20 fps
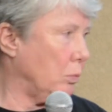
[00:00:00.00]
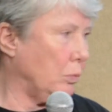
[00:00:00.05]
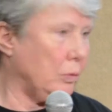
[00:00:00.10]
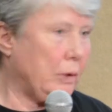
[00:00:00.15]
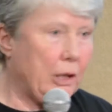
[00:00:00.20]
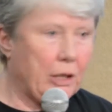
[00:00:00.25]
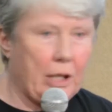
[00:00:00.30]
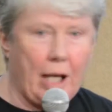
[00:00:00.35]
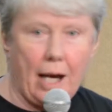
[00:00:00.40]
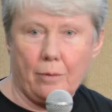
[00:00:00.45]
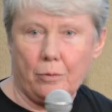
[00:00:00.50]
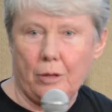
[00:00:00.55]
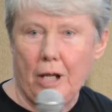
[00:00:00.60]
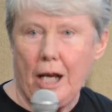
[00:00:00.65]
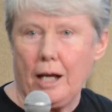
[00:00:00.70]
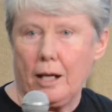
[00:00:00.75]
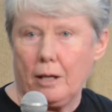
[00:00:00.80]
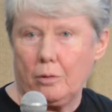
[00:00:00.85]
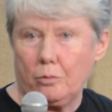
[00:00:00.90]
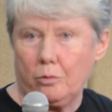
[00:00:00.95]
it's half and
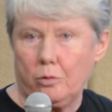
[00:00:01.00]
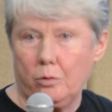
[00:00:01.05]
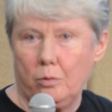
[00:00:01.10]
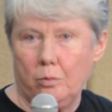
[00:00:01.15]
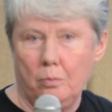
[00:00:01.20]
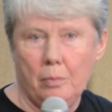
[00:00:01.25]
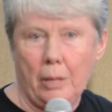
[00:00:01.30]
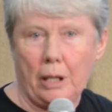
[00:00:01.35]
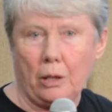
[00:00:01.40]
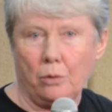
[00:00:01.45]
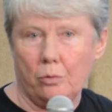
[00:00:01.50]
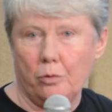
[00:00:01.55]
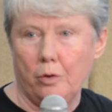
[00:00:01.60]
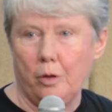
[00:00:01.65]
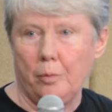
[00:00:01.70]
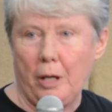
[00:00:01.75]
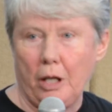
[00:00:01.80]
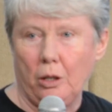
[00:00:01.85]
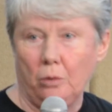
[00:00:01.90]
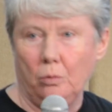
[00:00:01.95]
half male and
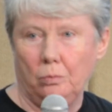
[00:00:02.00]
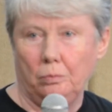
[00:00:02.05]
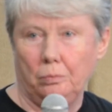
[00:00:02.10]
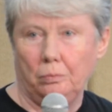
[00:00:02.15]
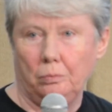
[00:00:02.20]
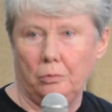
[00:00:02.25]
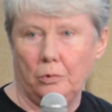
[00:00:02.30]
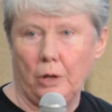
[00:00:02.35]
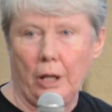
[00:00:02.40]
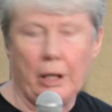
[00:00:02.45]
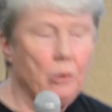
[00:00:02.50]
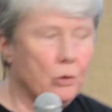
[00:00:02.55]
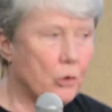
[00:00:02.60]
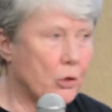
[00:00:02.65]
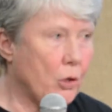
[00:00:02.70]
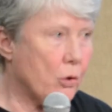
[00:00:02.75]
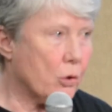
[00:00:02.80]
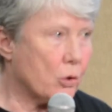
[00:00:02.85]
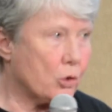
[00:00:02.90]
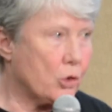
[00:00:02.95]
female, right?
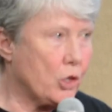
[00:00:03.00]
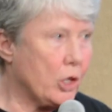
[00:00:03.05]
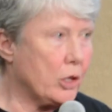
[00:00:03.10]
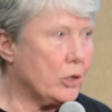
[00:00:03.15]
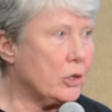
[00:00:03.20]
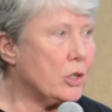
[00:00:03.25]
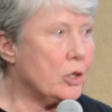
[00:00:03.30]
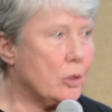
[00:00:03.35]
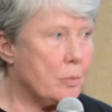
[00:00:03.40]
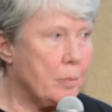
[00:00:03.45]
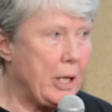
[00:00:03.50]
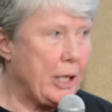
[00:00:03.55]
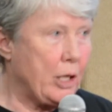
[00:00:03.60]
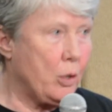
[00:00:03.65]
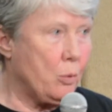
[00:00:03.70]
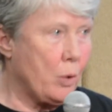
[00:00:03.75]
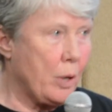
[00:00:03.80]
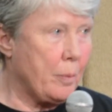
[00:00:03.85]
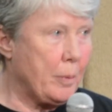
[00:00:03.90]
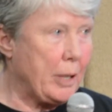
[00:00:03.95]
So there are just as
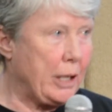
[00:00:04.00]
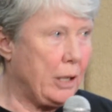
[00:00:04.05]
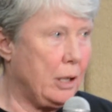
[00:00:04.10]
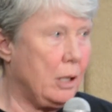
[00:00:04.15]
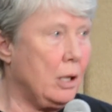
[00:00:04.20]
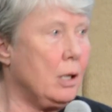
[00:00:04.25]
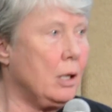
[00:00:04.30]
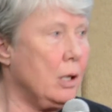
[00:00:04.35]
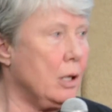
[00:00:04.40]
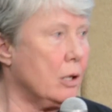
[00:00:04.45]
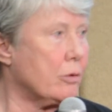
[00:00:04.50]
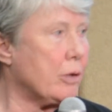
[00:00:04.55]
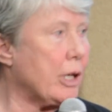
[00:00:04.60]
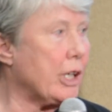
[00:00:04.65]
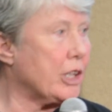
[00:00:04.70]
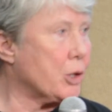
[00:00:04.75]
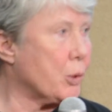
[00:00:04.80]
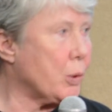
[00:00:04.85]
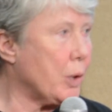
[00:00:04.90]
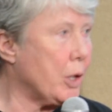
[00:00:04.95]
many women
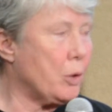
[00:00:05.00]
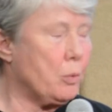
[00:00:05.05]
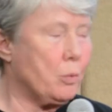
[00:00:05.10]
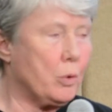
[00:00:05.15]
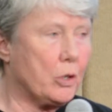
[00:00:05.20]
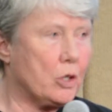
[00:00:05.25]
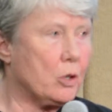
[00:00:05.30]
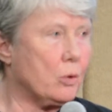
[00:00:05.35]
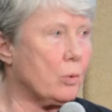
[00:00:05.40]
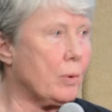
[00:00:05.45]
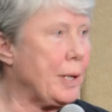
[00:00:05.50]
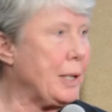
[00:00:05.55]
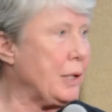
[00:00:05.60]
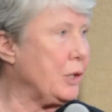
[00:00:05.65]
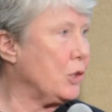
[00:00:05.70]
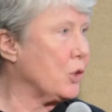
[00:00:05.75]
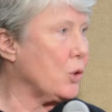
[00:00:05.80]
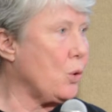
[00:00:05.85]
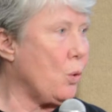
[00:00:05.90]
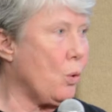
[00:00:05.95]
graduating with
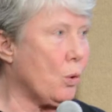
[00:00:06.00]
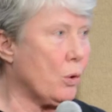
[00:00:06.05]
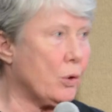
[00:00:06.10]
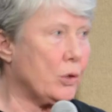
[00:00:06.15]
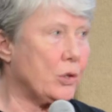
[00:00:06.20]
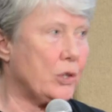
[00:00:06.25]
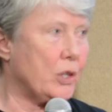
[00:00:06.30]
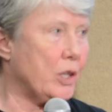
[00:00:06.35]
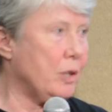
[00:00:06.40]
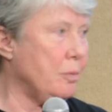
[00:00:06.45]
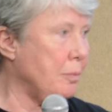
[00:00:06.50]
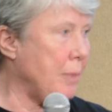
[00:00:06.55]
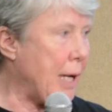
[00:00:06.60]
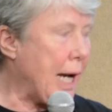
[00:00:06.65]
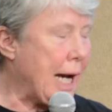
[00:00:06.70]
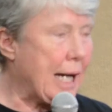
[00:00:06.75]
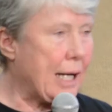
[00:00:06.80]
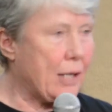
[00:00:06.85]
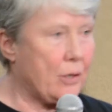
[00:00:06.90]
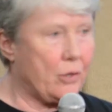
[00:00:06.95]
great scores in
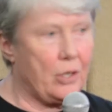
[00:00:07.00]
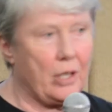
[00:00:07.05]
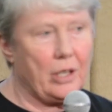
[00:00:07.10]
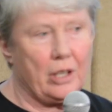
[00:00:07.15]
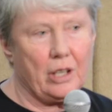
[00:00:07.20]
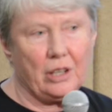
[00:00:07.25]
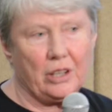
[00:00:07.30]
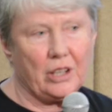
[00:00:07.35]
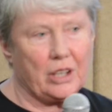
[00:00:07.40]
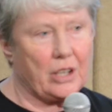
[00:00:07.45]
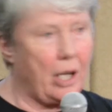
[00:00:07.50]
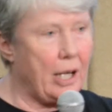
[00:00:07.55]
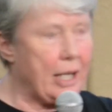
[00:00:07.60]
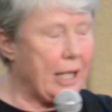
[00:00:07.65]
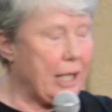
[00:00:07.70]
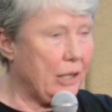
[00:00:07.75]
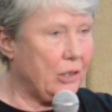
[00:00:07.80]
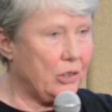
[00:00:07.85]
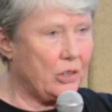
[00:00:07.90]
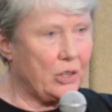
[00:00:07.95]
math and in
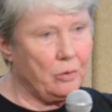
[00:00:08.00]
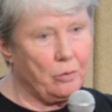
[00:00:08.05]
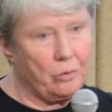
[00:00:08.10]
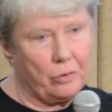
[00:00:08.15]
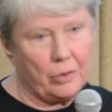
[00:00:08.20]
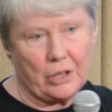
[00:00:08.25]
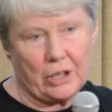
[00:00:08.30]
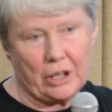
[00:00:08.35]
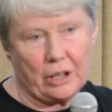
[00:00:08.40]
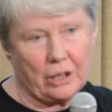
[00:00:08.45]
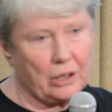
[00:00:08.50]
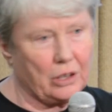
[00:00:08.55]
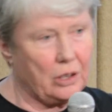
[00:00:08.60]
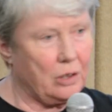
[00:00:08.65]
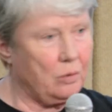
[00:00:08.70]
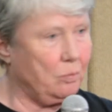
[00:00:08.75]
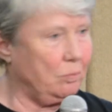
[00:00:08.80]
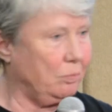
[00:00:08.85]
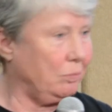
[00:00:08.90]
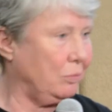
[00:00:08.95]
science and
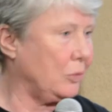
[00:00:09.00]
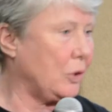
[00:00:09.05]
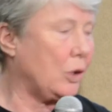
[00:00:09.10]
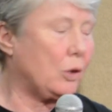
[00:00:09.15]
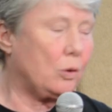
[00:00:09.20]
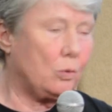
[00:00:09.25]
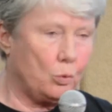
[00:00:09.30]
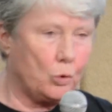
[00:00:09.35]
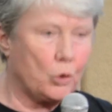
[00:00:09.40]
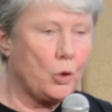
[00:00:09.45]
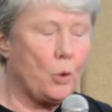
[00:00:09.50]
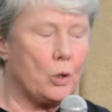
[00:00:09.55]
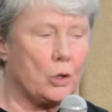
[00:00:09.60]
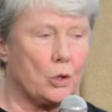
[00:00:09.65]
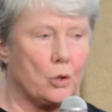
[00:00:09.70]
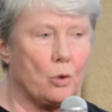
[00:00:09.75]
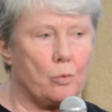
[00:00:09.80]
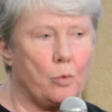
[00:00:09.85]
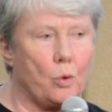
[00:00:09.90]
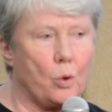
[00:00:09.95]
physics, and so on
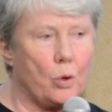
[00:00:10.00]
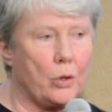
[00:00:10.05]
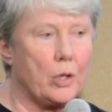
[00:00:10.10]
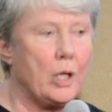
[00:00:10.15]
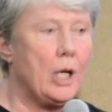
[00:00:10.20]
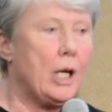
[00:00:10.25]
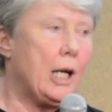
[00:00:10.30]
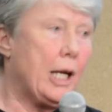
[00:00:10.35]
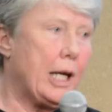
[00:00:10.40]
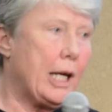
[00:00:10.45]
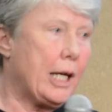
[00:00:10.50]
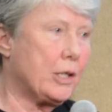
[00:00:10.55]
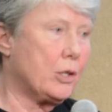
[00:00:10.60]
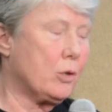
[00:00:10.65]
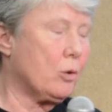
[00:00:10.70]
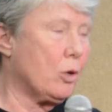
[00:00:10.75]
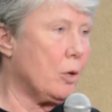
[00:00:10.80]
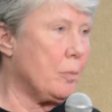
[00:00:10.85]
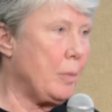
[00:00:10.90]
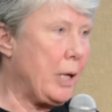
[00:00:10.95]
and so forth, as
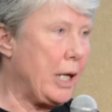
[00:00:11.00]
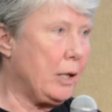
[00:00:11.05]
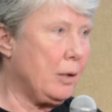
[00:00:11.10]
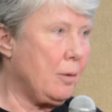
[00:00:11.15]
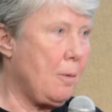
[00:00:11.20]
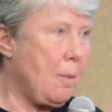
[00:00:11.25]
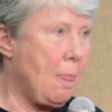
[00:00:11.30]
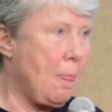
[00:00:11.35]
there are men.